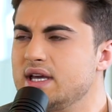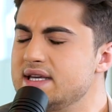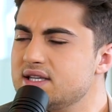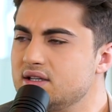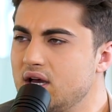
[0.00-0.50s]

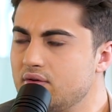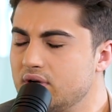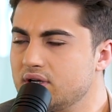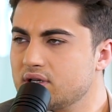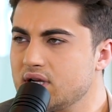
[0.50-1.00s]
Is it not
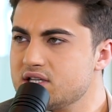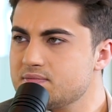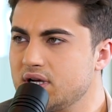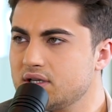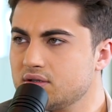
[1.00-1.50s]
recognized
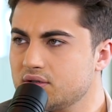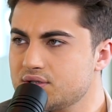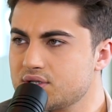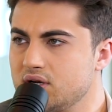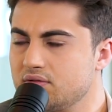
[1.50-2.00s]
by the
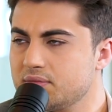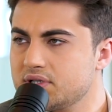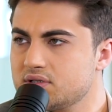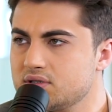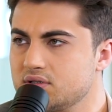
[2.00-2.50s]
Turkish government?